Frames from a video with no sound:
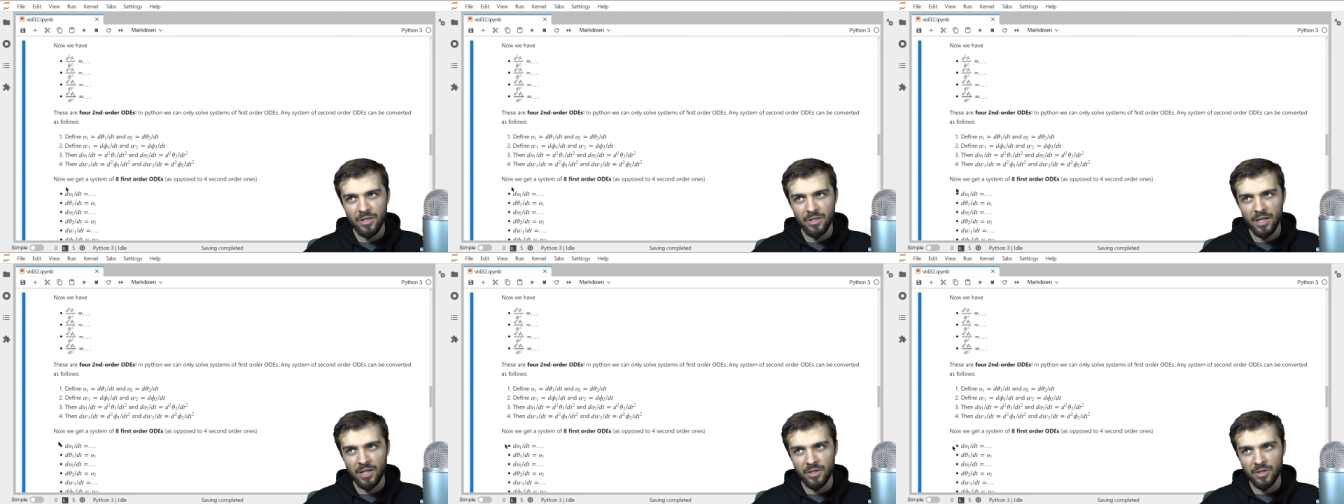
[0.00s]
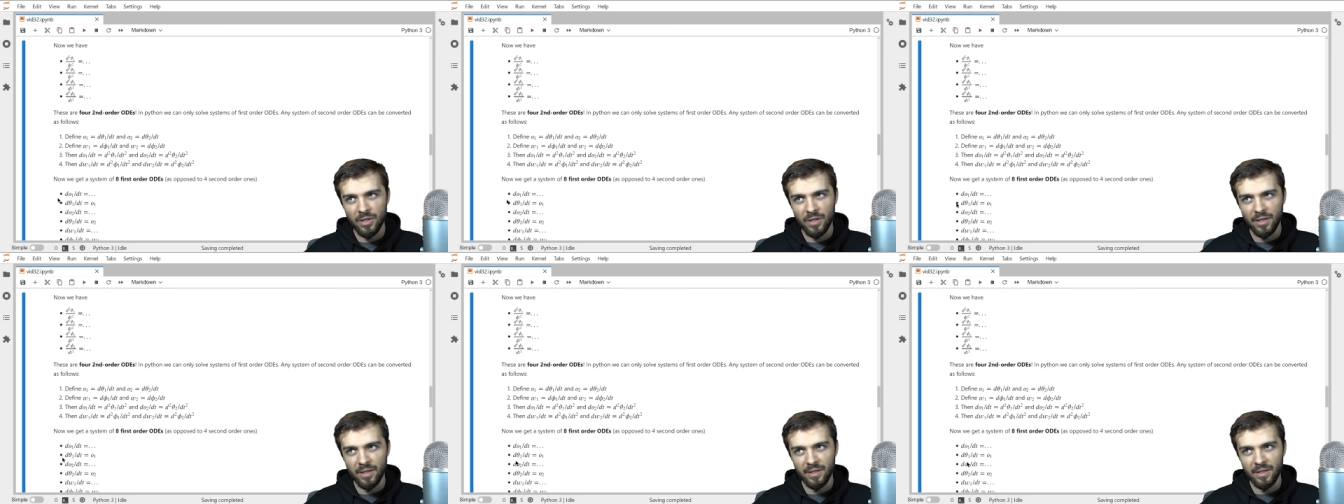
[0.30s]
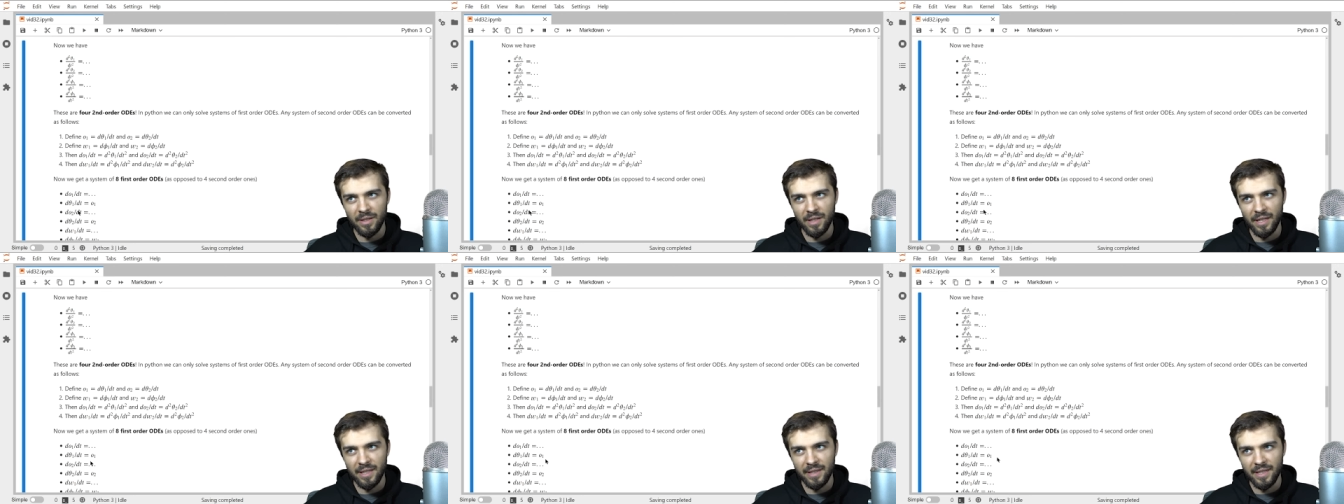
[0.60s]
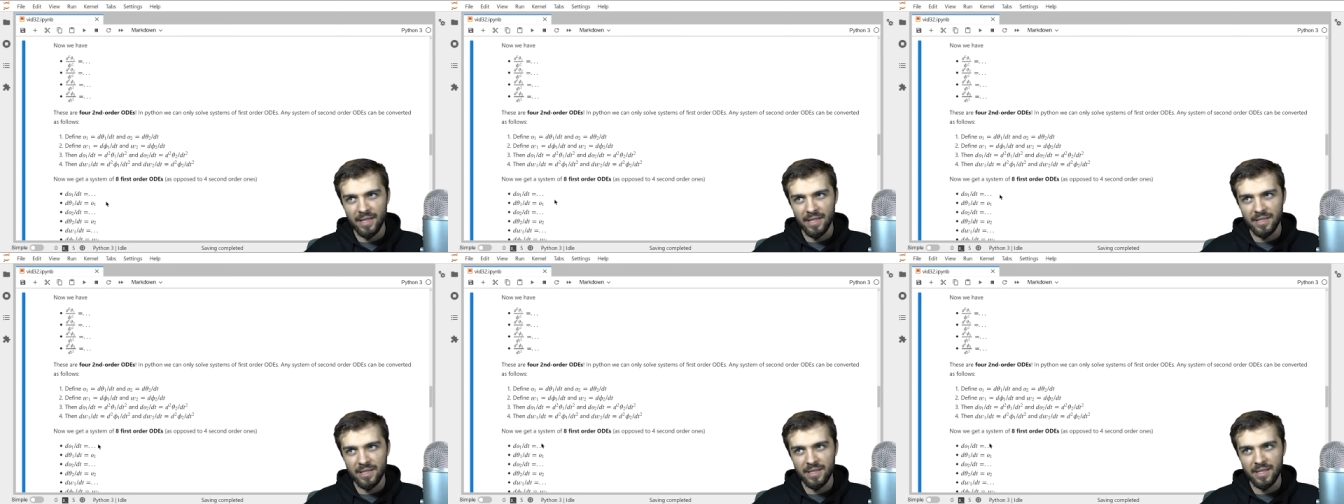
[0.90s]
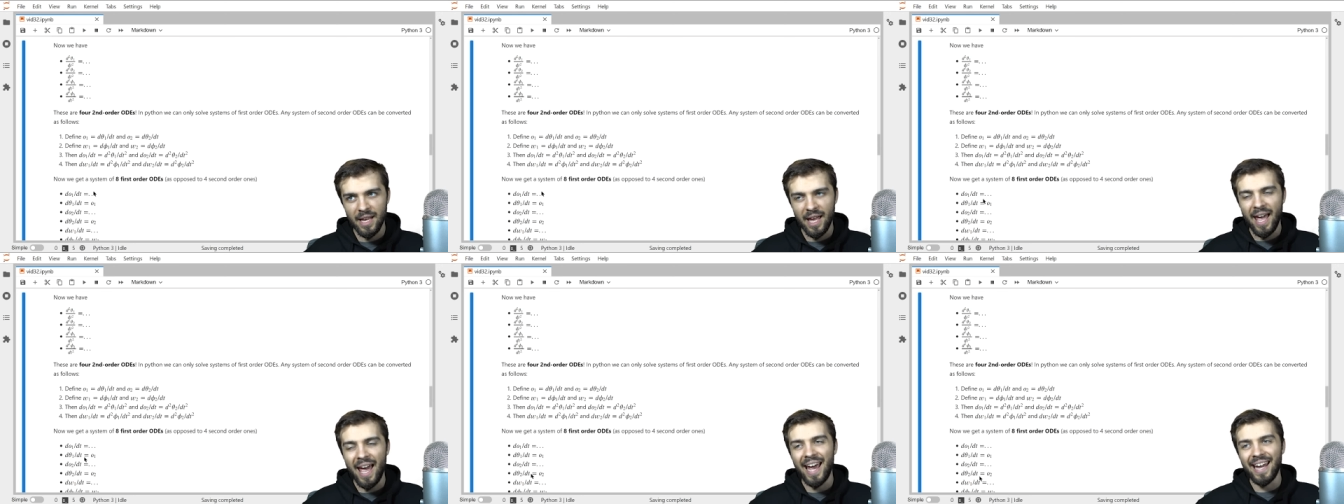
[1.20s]
That's sort of like
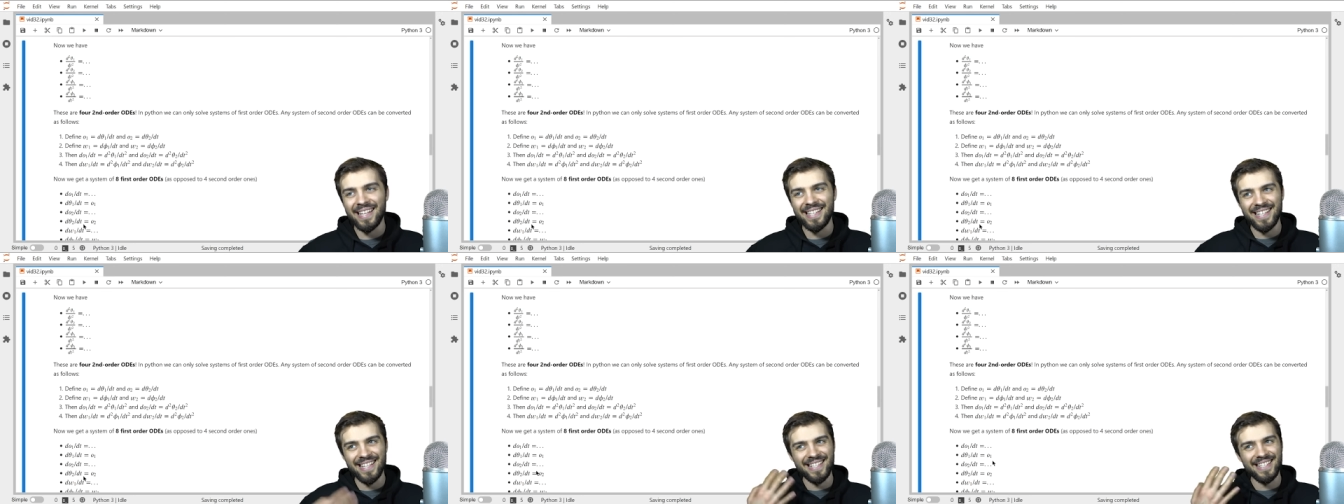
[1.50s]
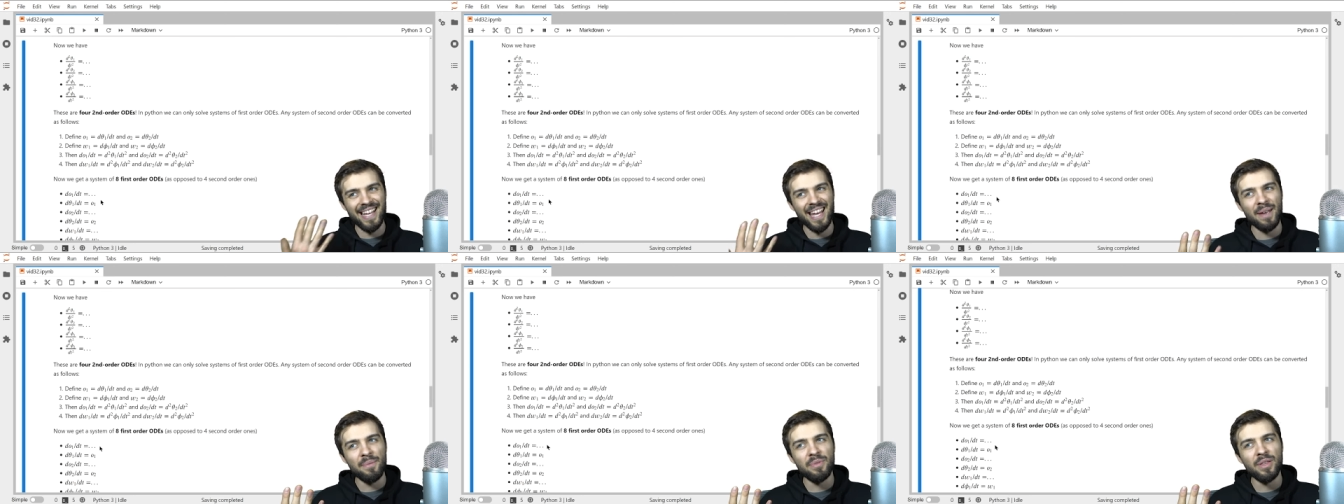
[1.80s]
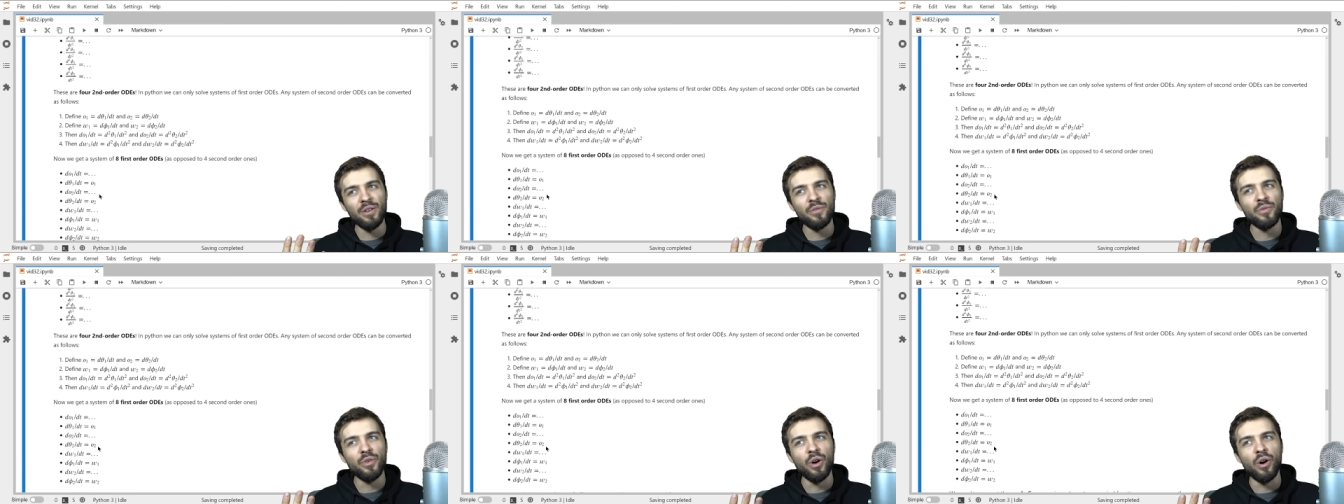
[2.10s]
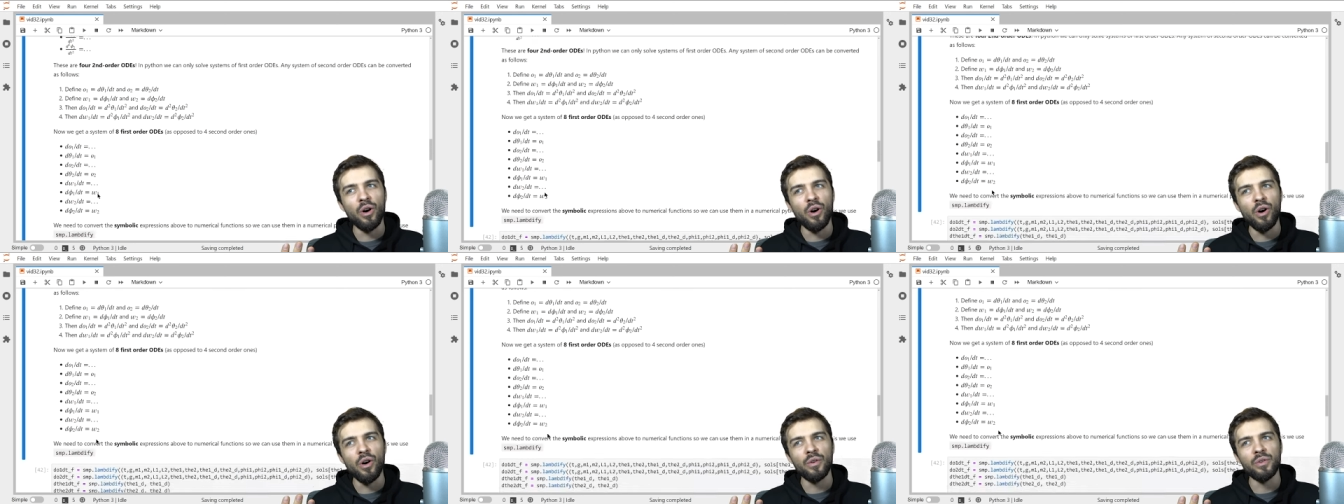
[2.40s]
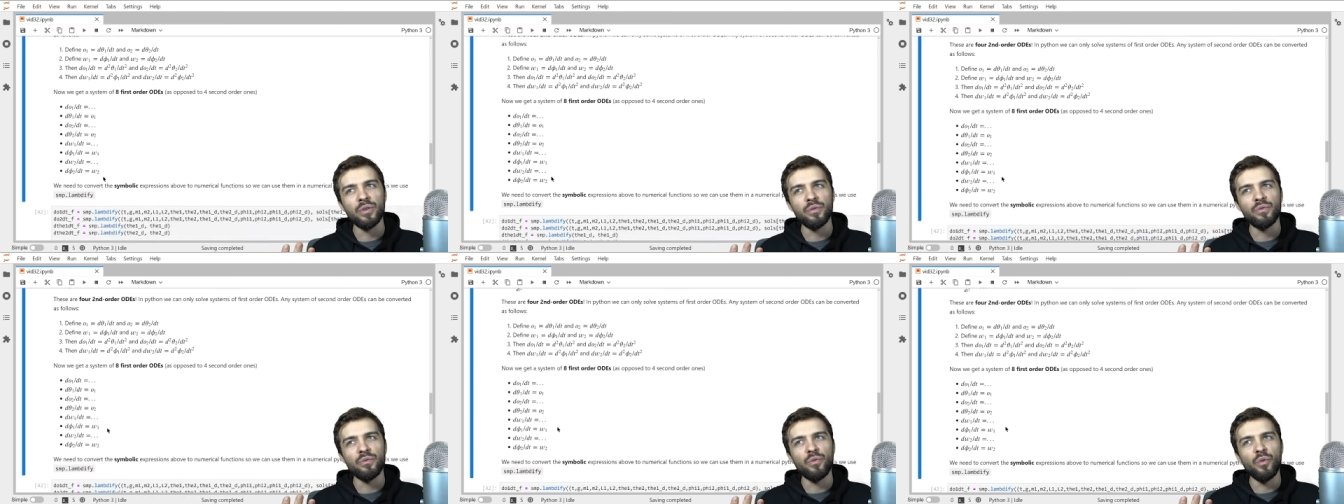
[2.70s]
this. And it's the same thing for
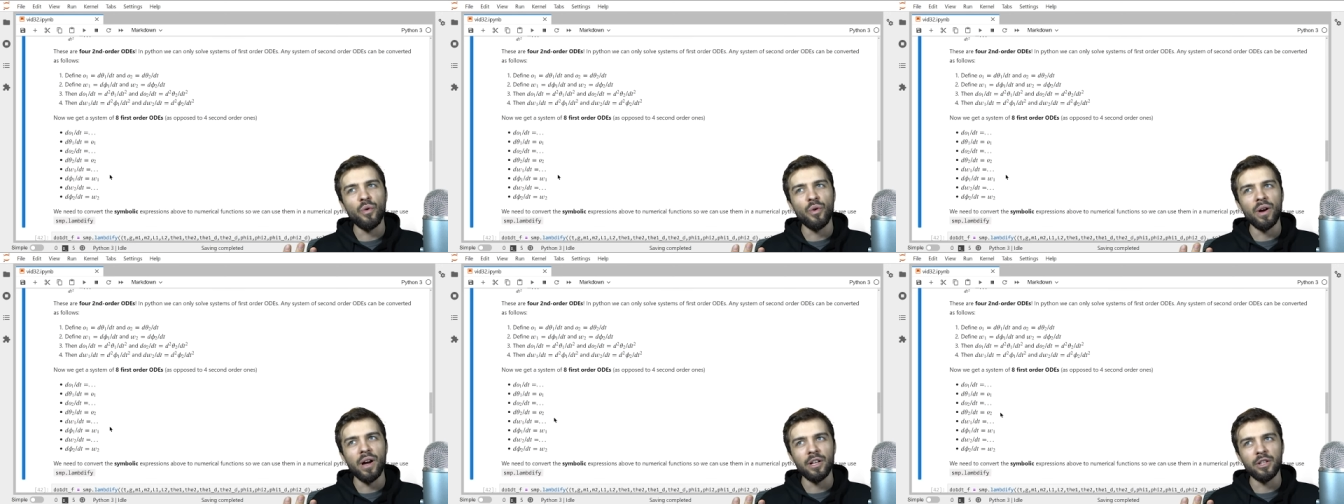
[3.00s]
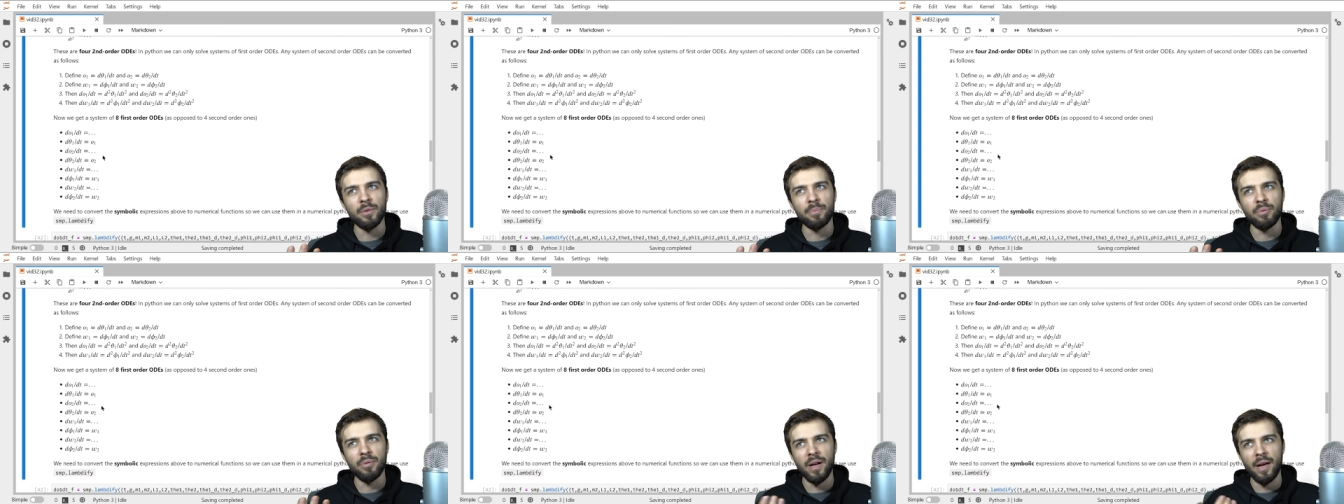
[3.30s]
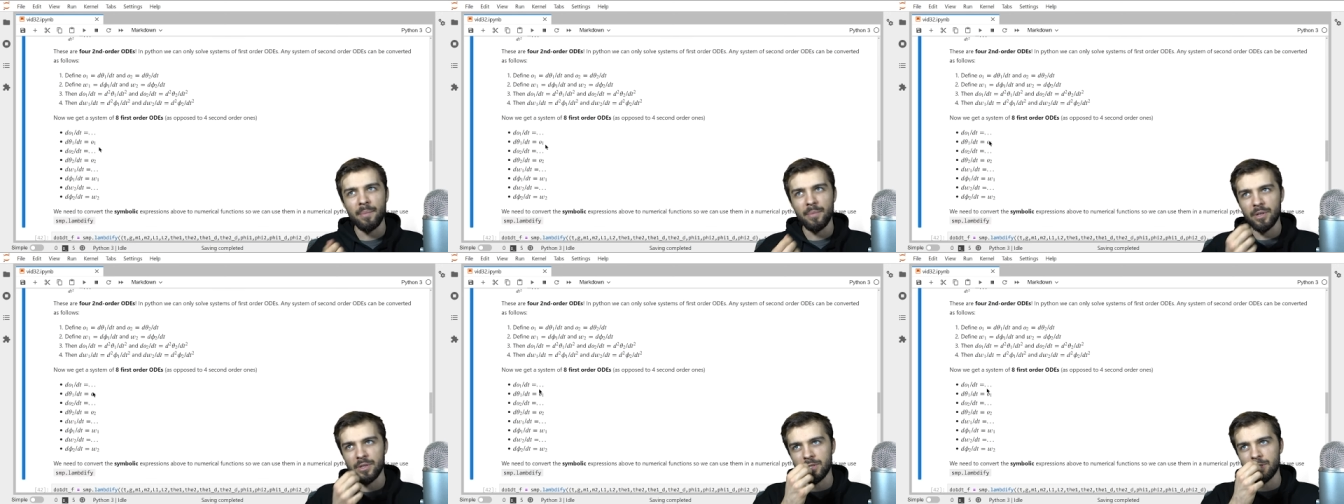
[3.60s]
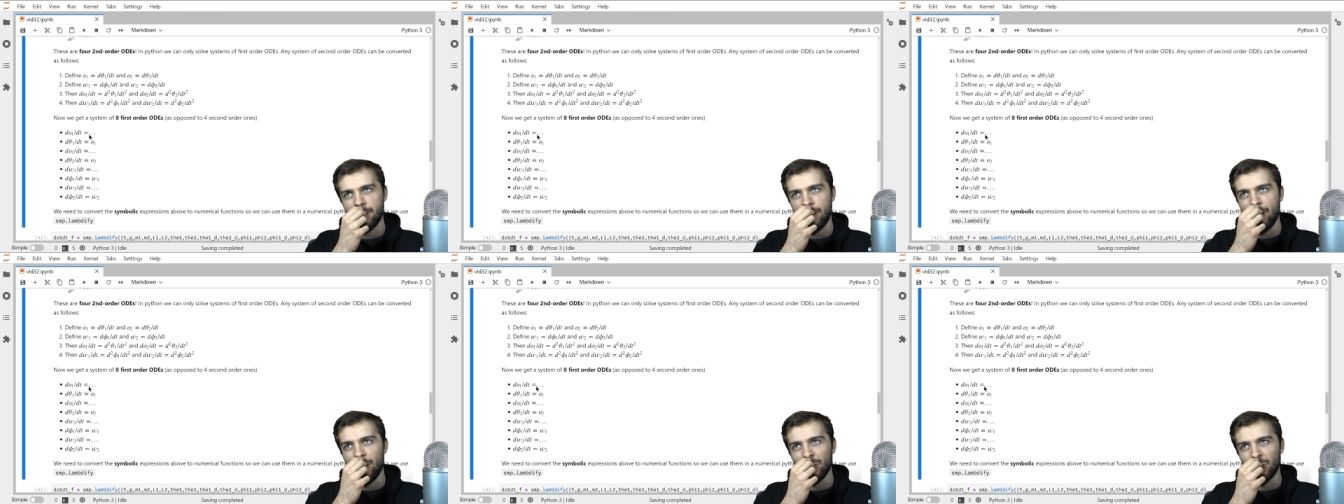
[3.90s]
all the four other parameters.